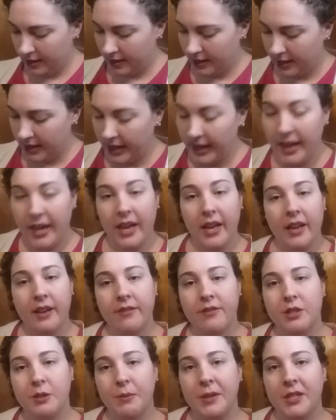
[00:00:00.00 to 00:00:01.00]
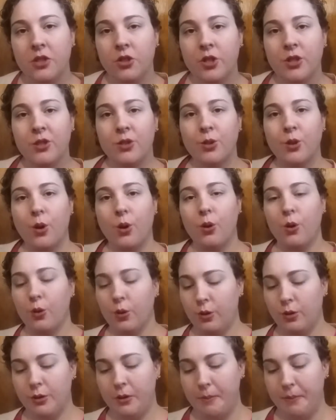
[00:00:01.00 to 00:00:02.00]
Then I have Dimensions
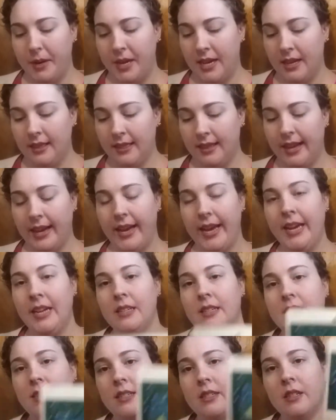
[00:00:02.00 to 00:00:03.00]
Gold Be a Light